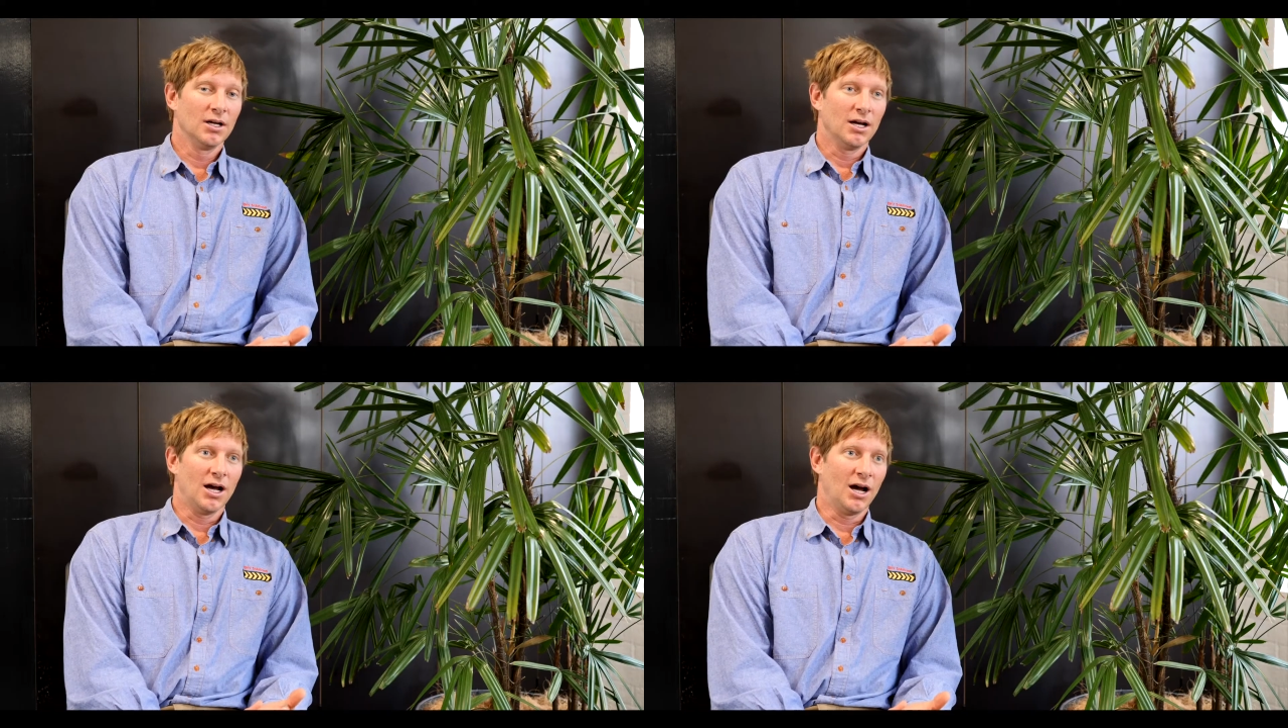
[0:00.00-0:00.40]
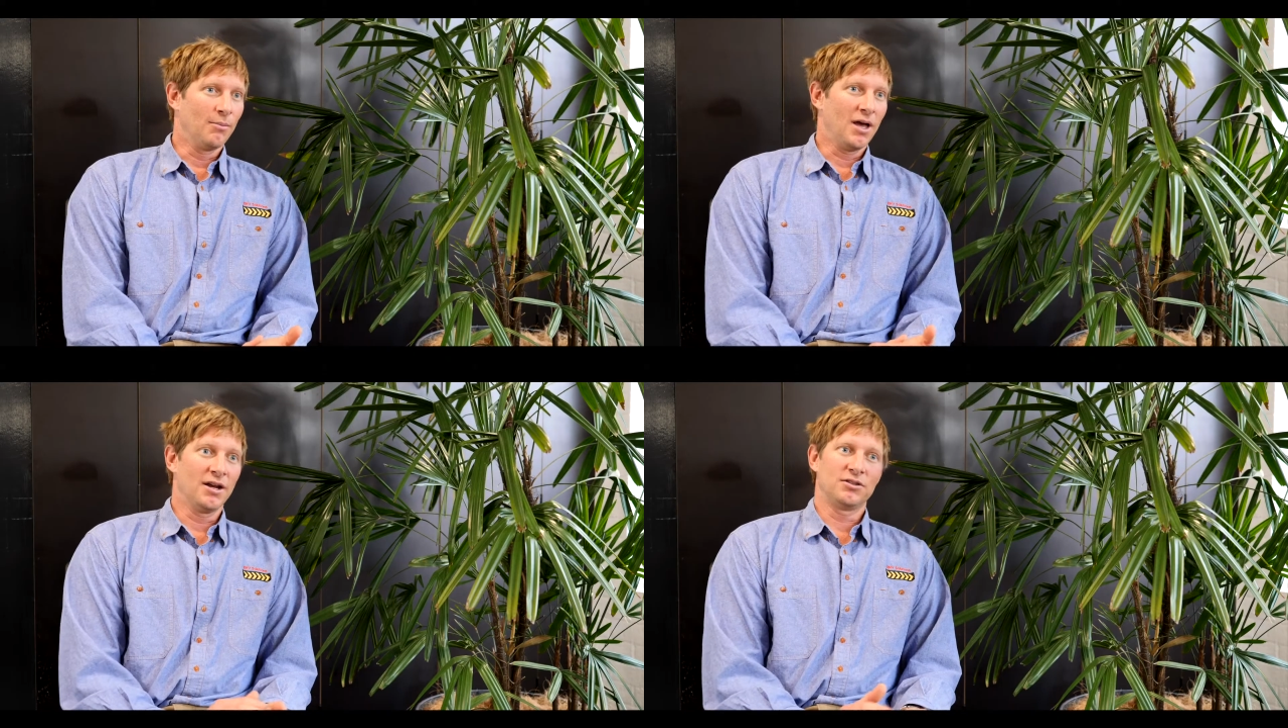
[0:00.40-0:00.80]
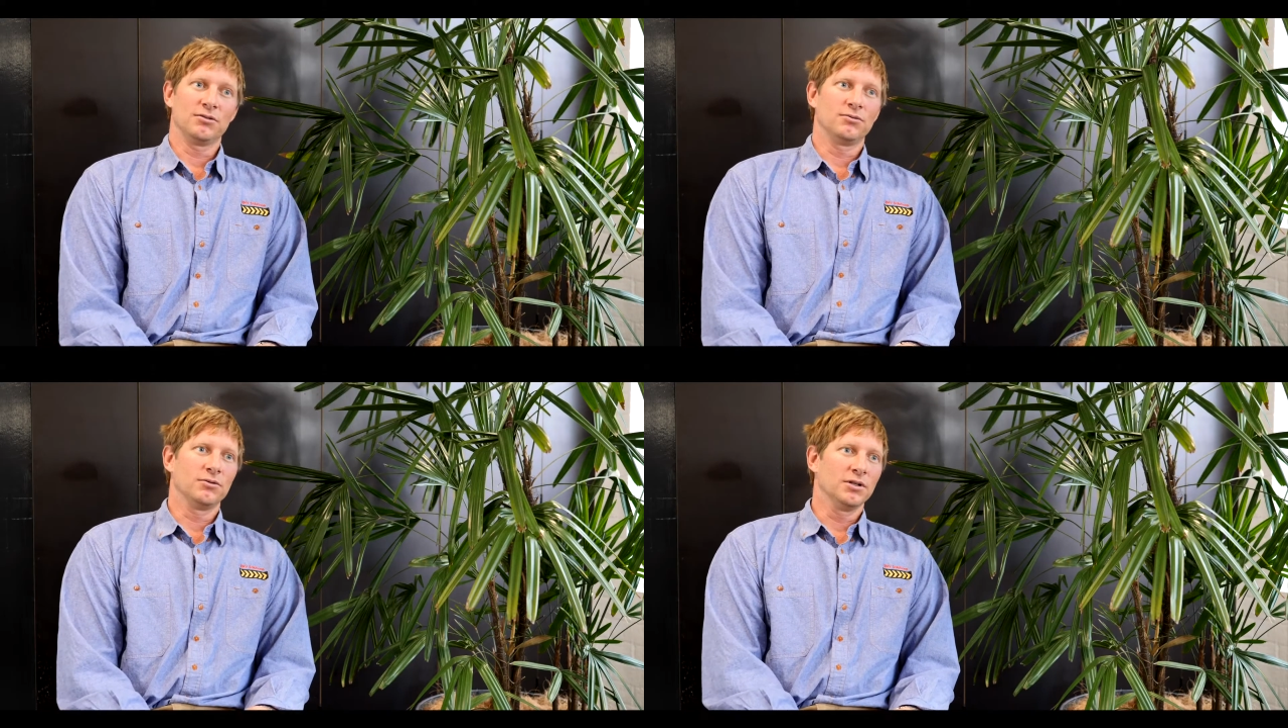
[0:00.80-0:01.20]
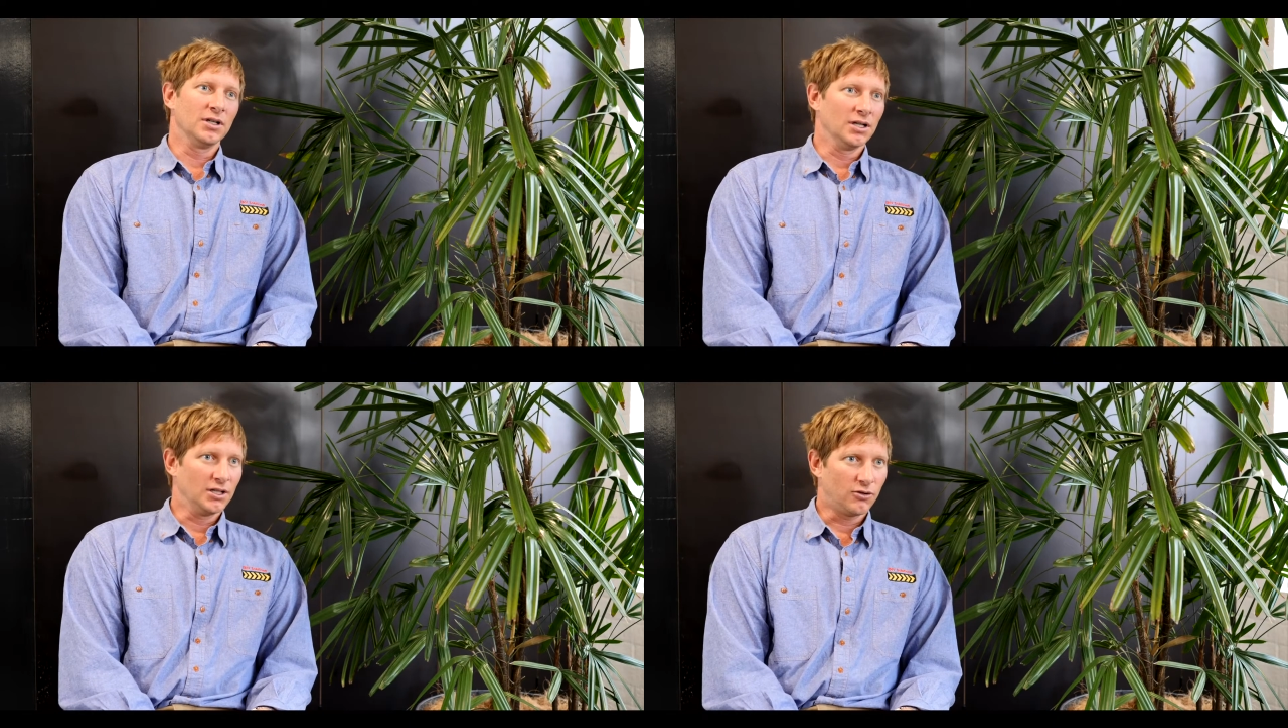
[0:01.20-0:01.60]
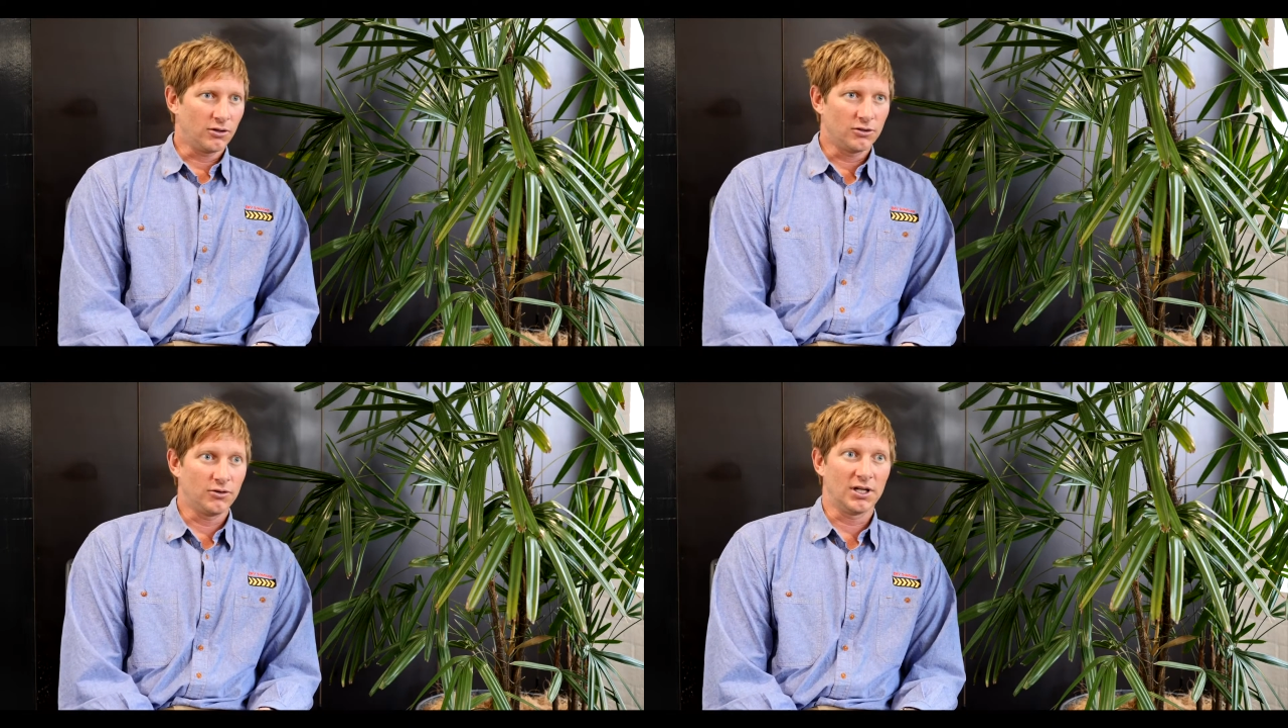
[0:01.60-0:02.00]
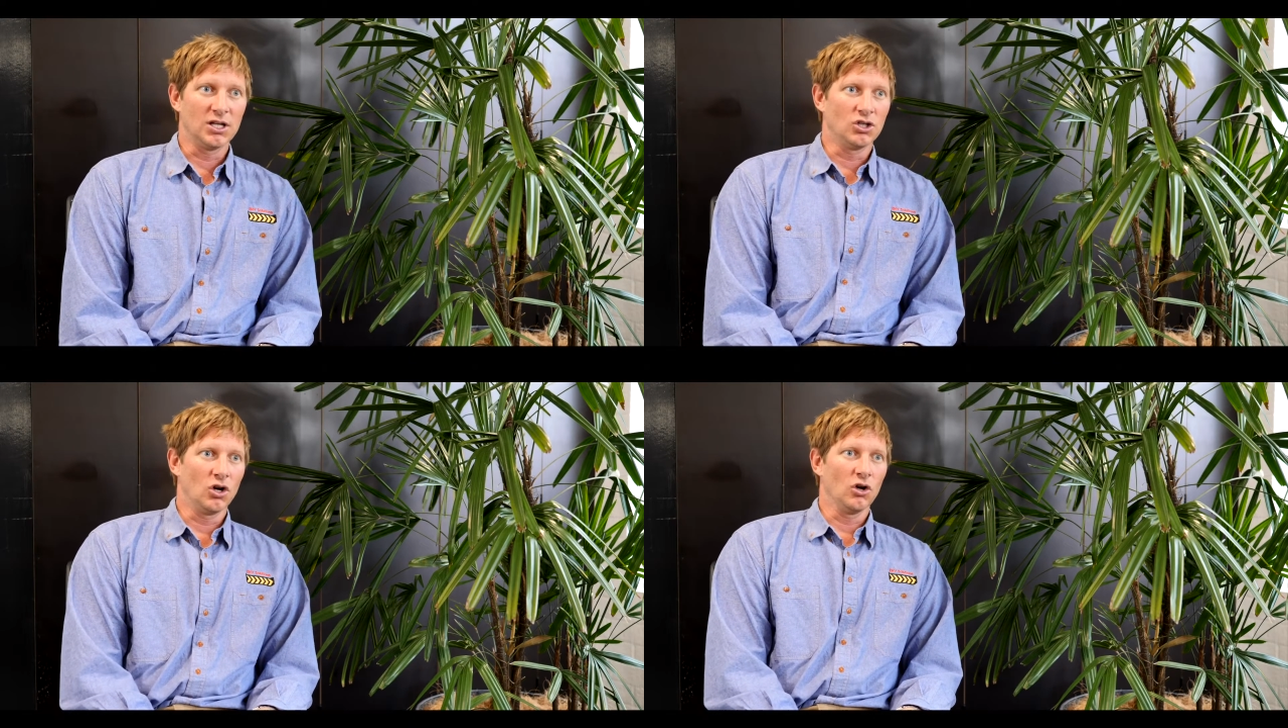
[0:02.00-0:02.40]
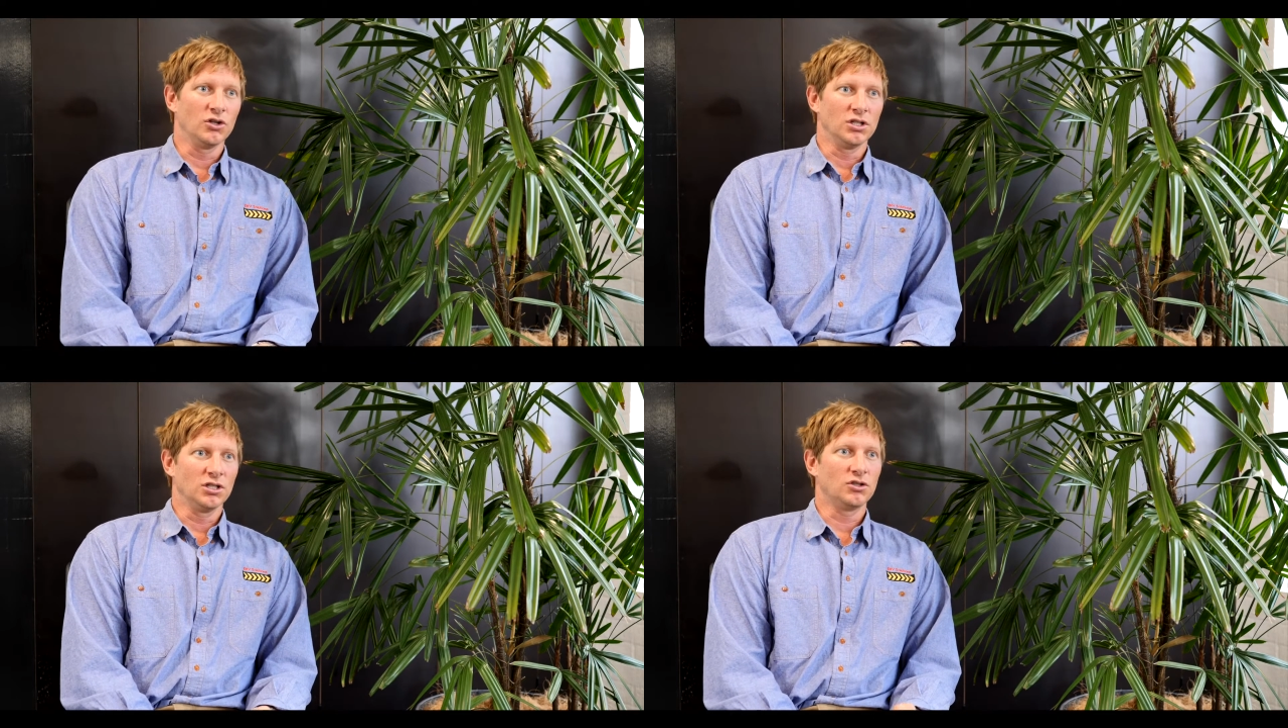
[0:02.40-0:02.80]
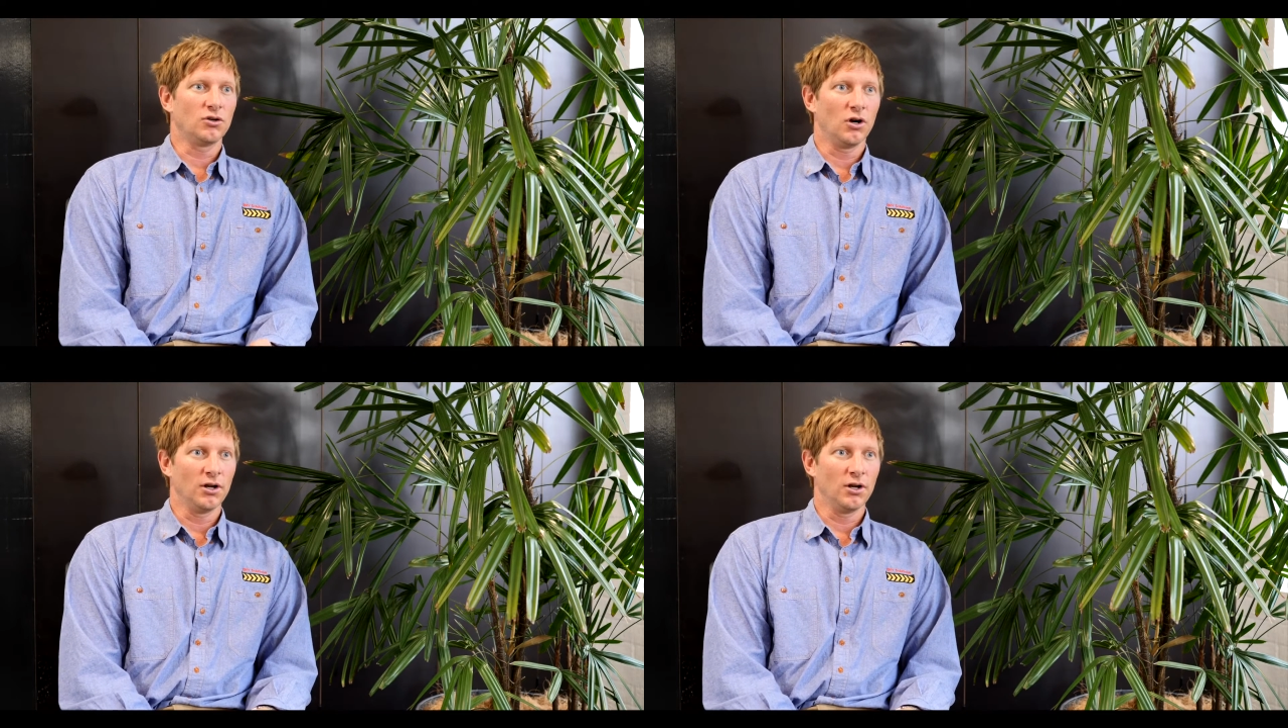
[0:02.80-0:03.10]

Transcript: and it's a really tricky geology to try